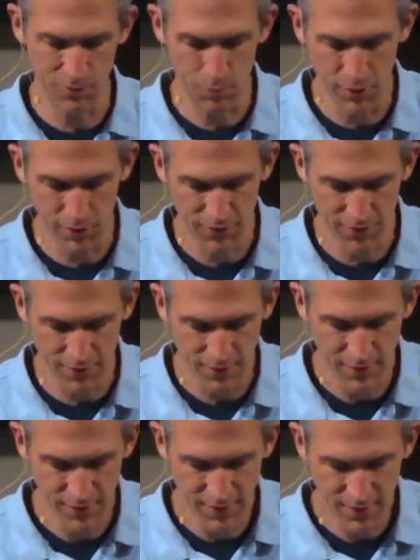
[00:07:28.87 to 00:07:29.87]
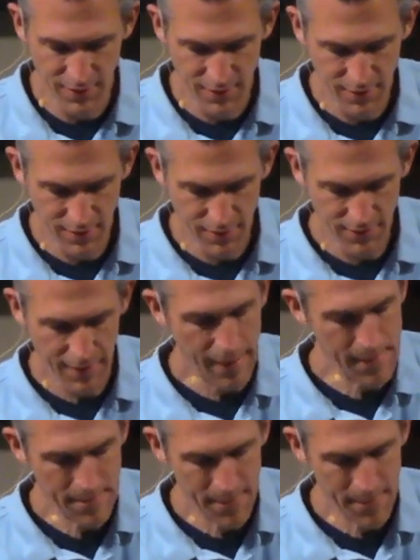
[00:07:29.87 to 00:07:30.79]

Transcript: in person. Okay.